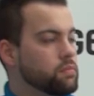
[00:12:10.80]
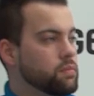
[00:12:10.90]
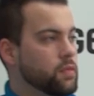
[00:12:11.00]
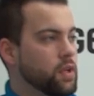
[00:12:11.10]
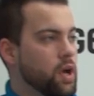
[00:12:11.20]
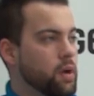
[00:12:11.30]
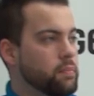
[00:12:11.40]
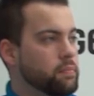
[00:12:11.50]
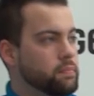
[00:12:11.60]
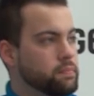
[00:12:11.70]

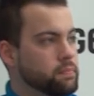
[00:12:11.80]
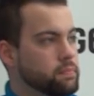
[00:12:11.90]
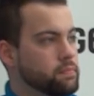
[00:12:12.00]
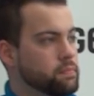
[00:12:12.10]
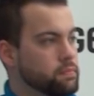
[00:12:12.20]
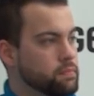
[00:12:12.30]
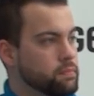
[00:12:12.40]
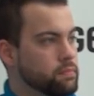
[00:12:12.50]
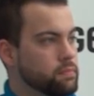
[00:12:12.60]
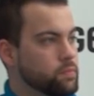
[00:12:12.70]

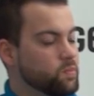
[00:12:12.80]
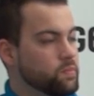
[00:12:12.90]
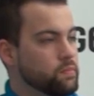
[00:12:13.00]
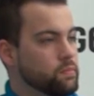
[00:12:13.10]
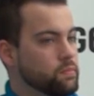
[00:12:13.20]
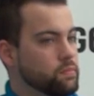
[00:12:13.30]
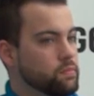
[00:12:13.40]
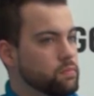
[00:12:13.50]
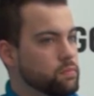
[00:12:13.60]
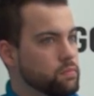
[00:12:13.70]

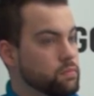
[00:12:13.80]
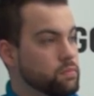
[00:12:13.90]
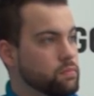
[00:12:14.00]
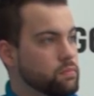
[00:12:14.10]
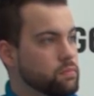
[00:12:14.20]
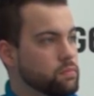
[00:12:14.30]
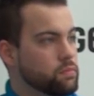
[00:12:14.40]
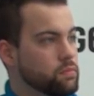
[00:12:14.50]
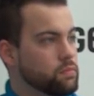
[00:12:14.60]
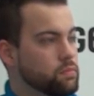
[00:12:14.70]

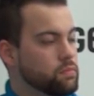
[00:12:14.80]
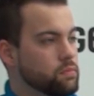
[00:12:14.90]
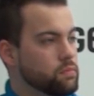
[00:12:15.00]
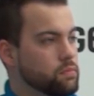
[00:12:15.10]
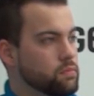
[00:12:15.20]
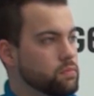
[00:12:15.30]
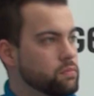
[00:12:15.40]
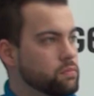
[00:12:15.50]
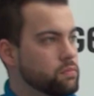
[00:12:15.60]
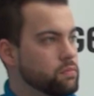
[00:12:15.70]

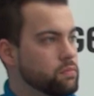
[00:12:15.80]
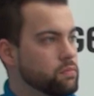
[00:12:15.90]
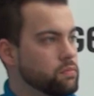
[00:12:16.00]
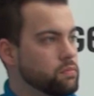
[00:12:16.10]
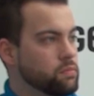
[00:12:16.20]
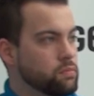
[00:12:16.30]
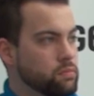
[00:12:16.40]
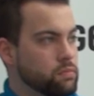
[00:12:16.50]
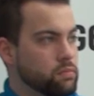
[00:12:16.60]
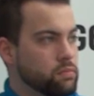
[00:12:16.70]

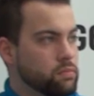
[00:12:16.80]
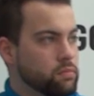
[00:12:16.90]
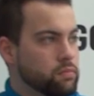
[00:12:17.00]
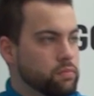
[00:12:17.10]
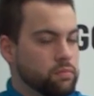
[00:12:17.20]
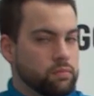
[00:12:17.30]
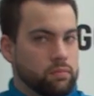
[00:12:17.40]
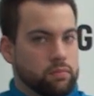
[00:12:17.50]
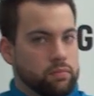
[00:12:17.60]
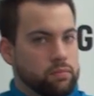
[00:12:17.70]

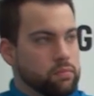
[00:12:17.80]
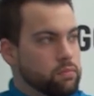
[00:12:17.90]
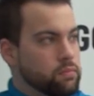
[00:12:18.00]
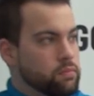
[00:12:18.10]
[no speech]